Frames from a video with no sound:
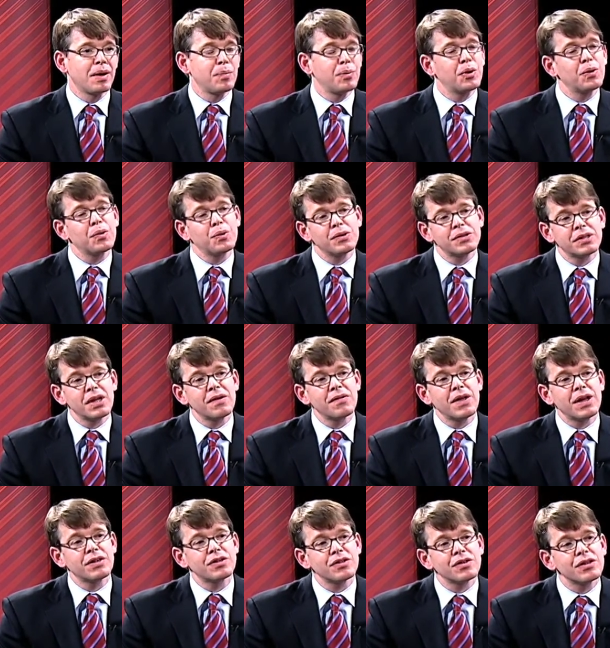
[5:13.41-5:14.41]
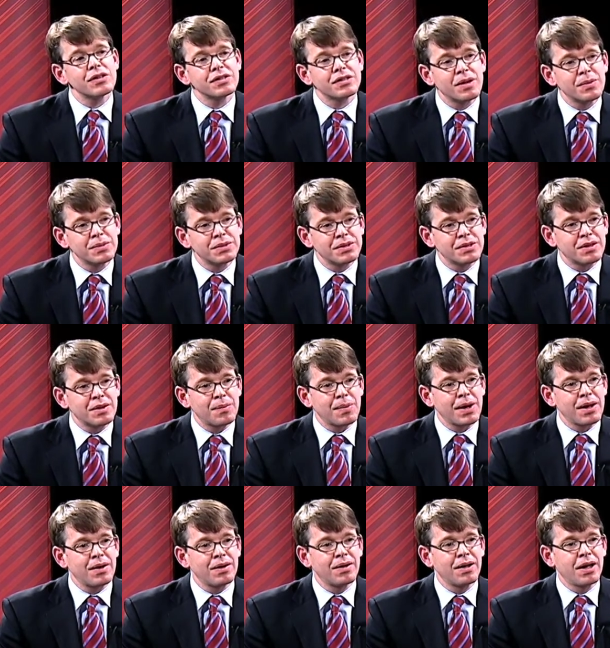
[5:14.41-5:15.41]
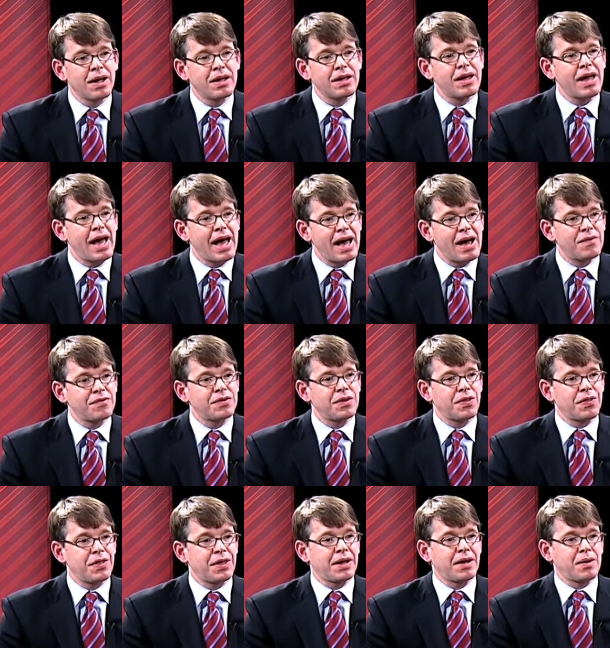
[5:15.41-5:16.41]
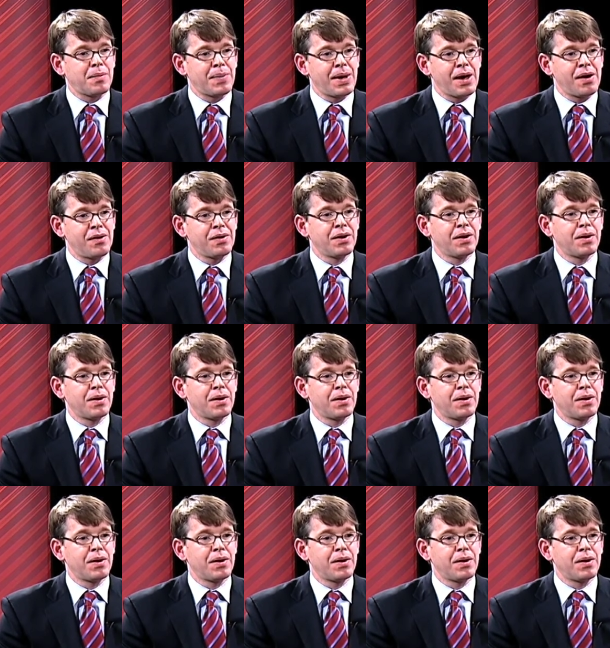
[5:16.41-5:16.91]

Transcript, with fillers: but when you receive that jury summons in the mail, you have to think about